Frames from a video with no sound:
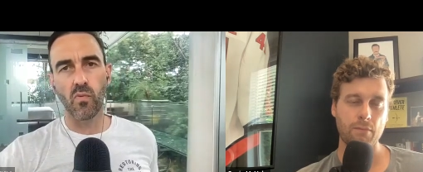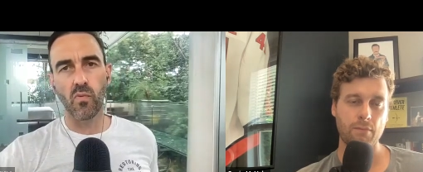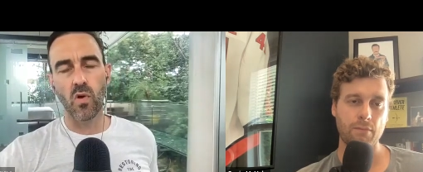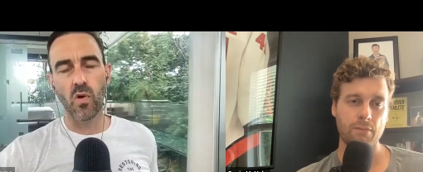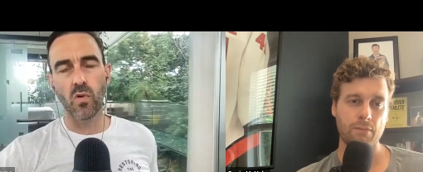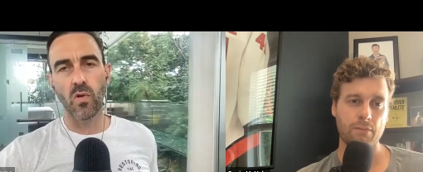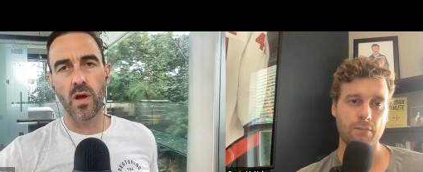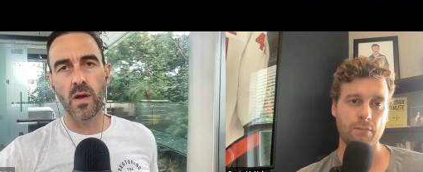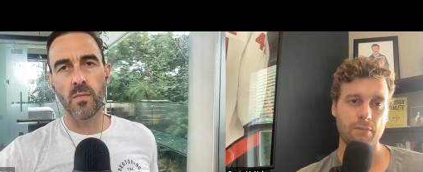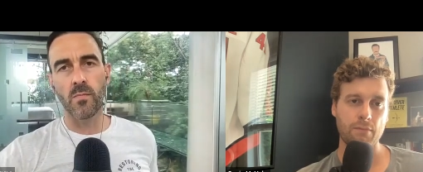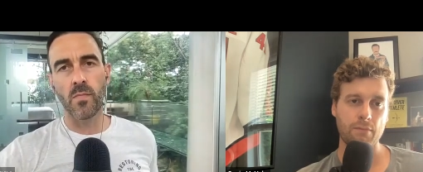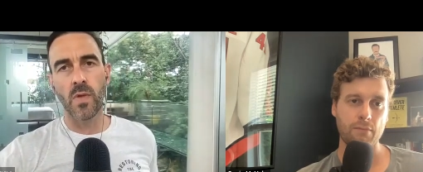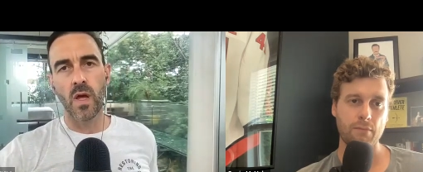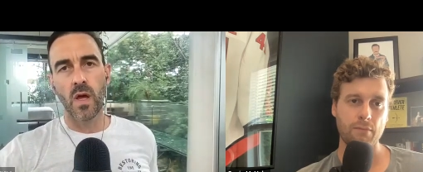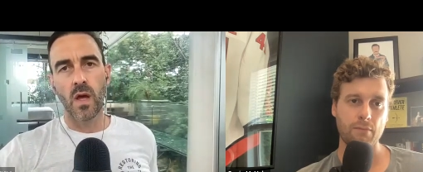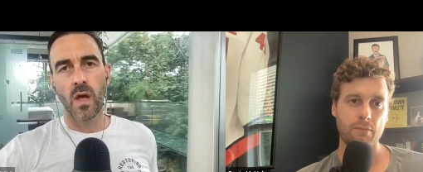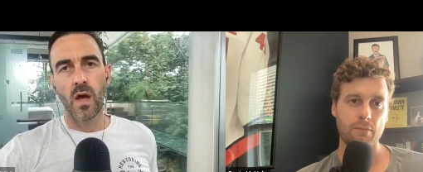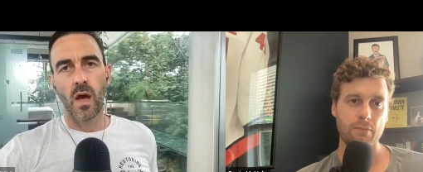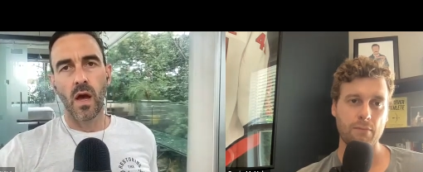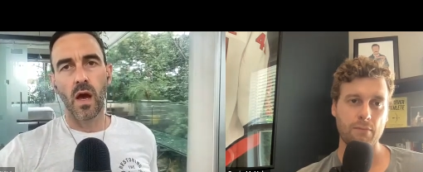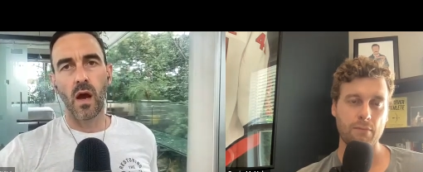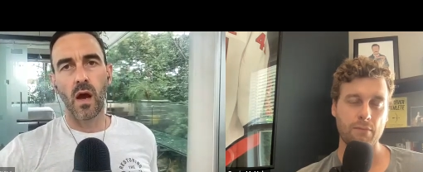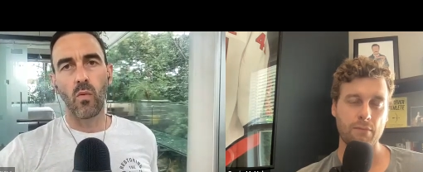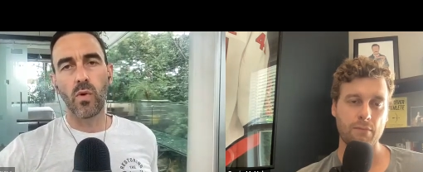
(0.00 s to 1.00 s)
Speaker 1: program,
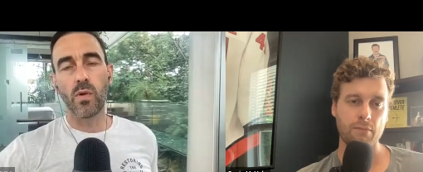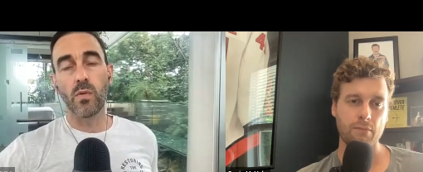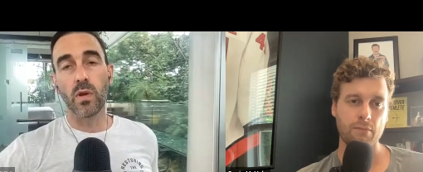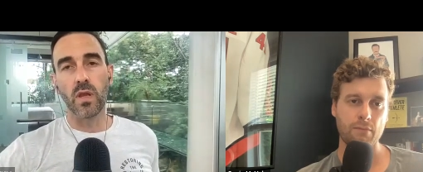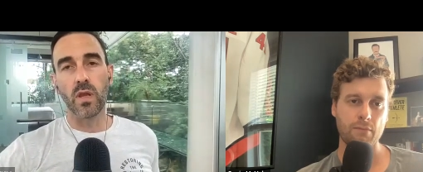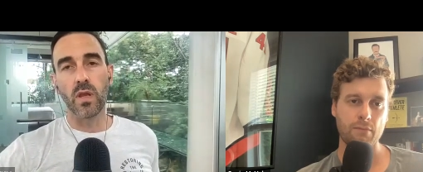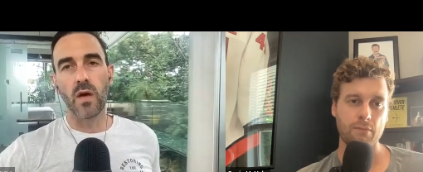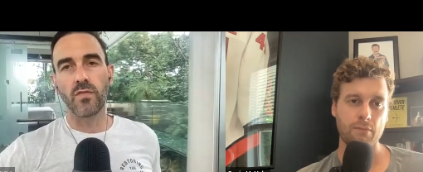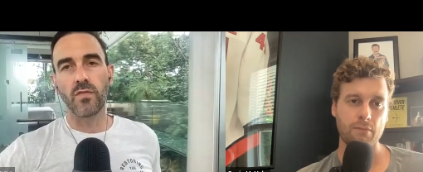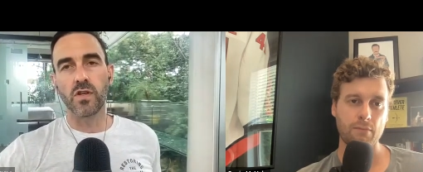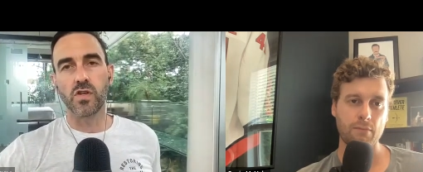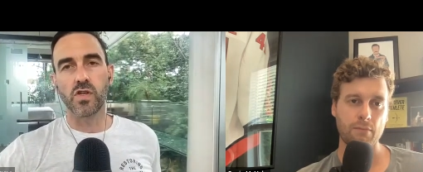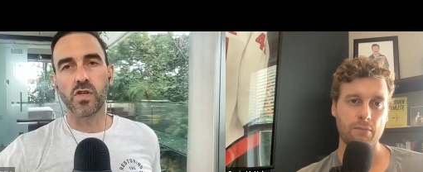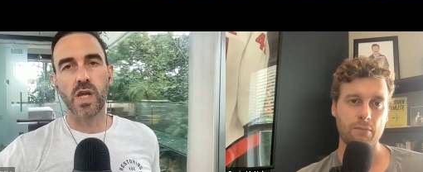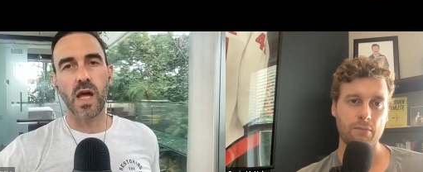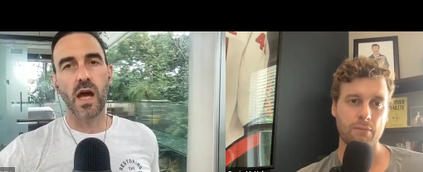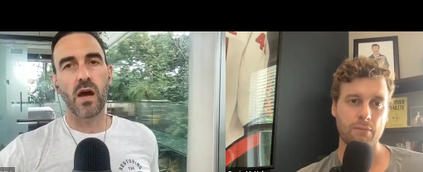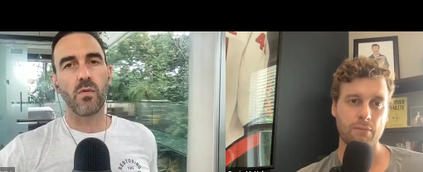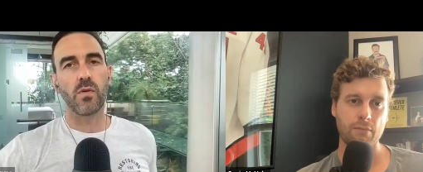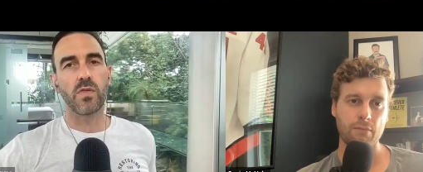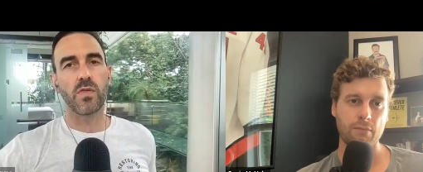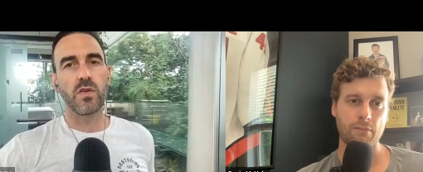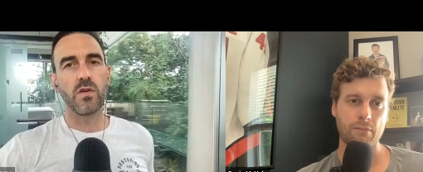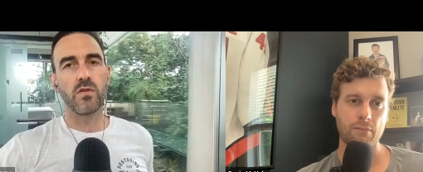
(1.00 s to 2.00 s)
uh, we would love to
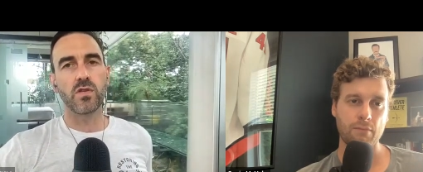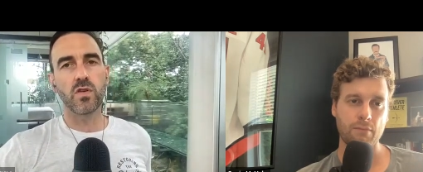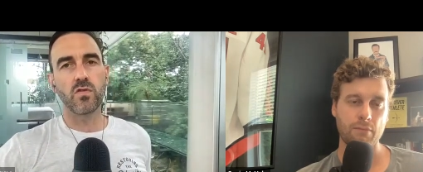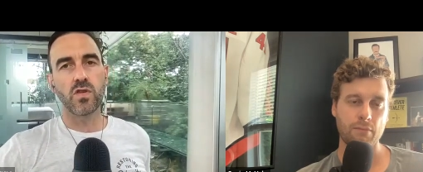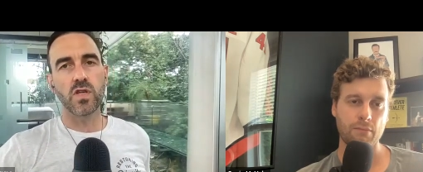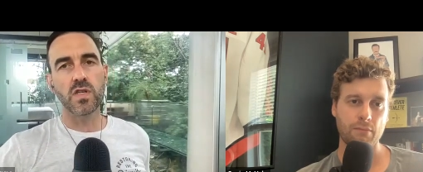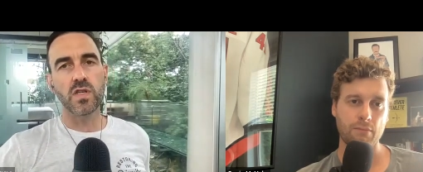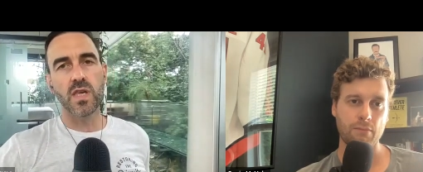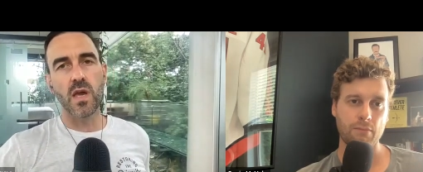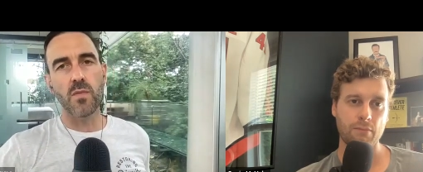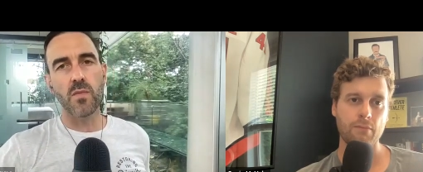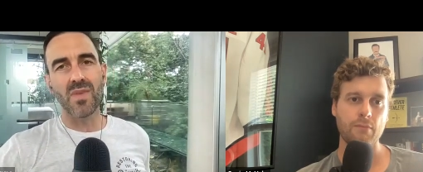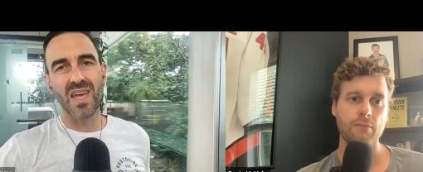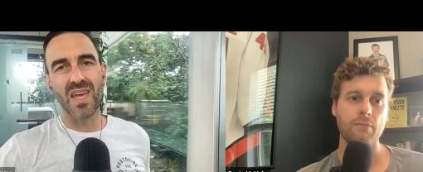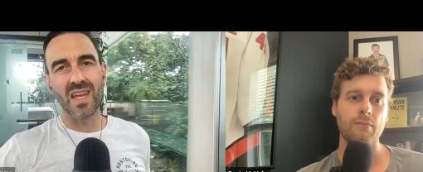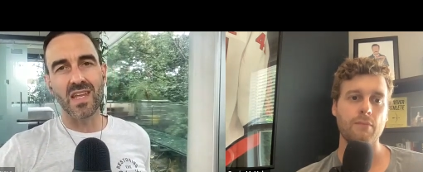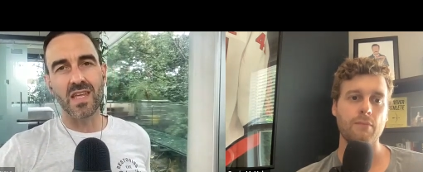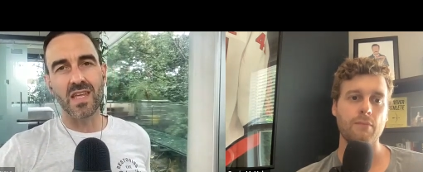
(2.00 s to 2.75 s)
chat with you. So just send me